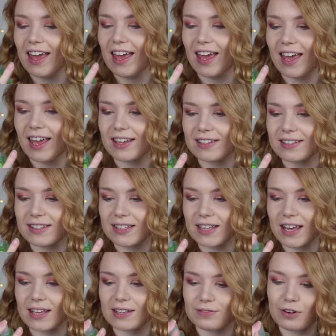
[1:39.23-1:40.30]
It
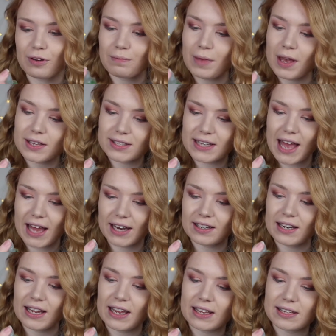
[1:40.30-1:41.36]
is from Mercy
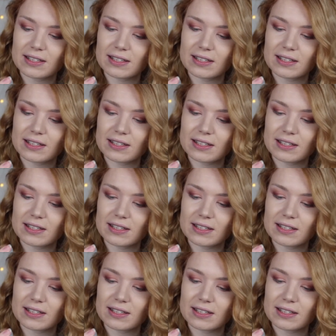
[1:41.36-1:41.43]
Handy,